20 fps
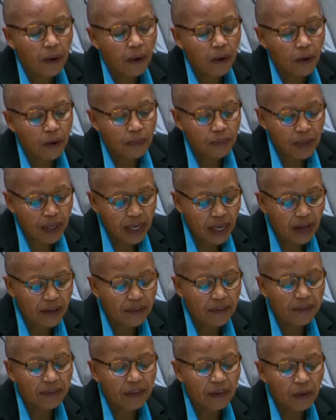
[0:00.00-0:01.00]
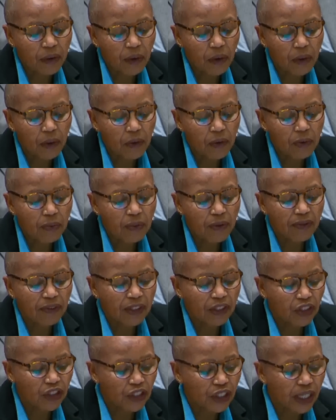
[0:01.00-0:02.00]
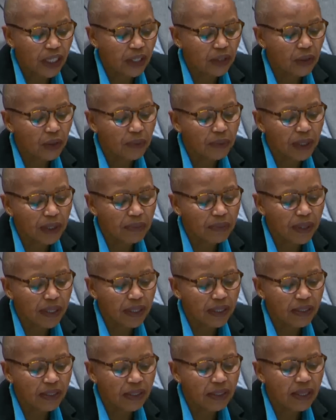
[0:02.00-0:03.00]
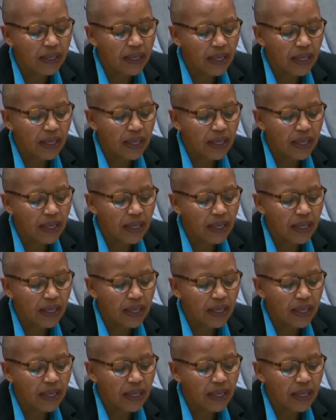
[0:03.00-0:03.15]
on behalf of the core group of the shared commitments